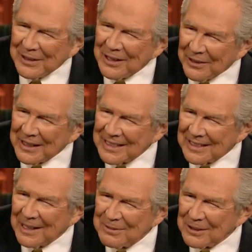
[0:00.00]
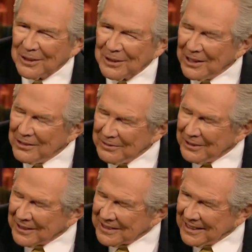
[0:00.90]
of anything as absolutely
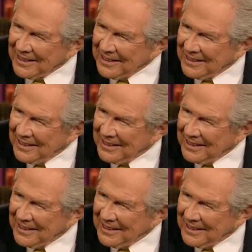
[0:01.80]
awful as that.